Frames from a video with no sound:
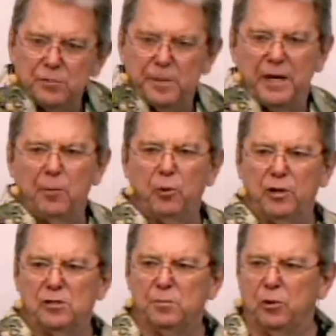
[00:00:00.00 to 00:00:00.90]
it's being a
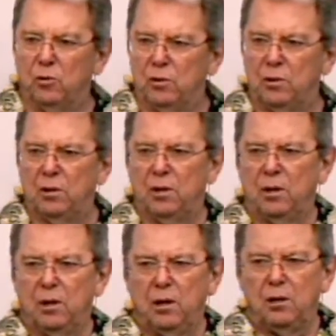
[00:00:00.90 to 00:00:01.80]
principal.
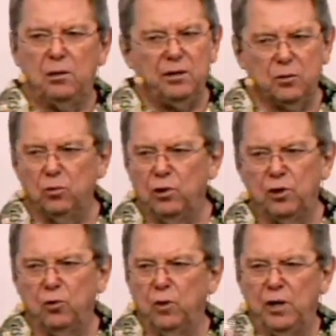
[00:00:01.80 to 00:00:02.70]
You have to
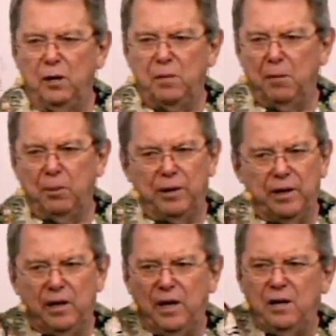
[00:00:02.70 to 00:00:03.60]
work your way up by
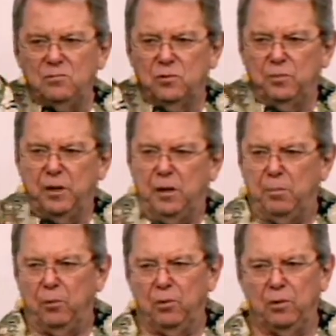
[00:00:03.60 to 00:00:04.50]
playing games with
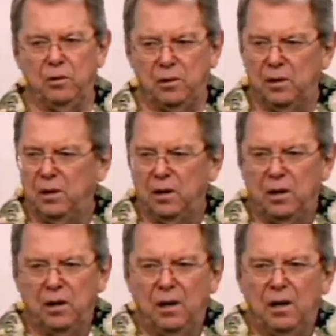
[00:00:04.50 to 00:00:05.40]
people.
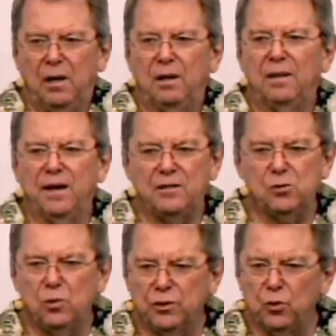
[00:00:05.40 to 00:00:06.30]

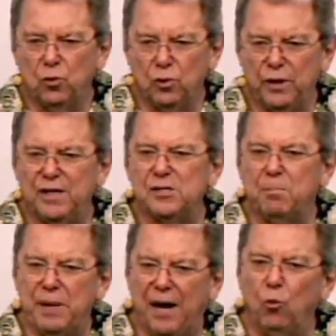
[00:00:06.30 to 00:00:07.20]
That's what the world, it's
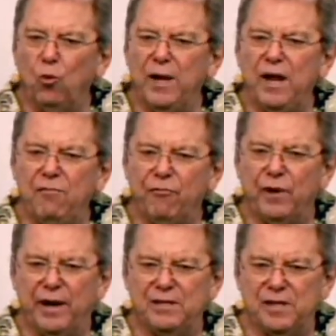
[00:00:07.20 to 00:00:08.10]
about winning
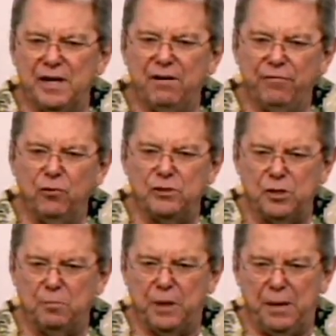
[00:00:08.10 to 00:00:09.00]
friends and
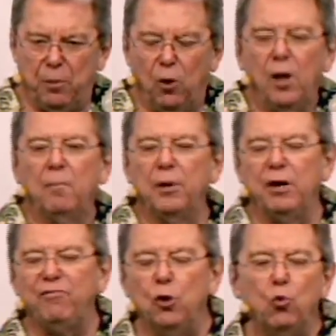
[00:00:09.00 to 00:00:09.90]
influencing people. But
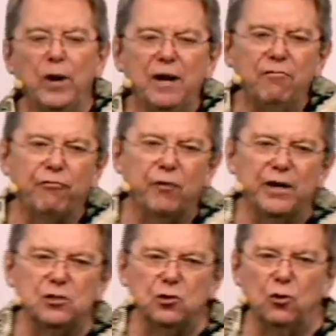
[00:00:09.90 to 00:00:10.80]
if you win
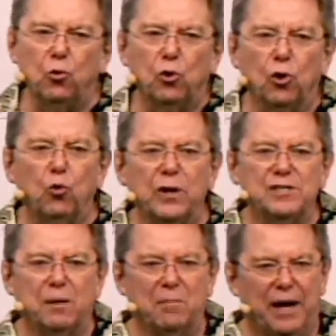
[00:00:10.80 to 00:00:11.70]
friends of the world, what does
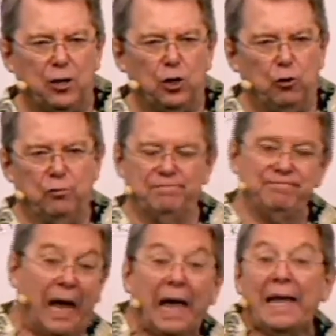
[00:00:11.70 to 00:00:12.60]
that make you?
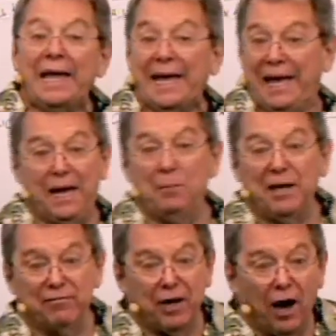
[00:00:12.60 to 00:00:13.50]

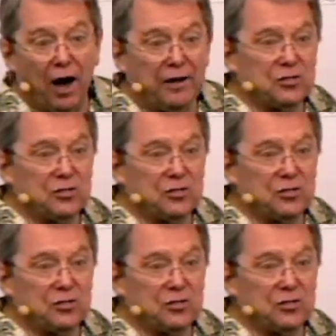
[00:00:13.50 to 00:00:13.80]
Enemy of God,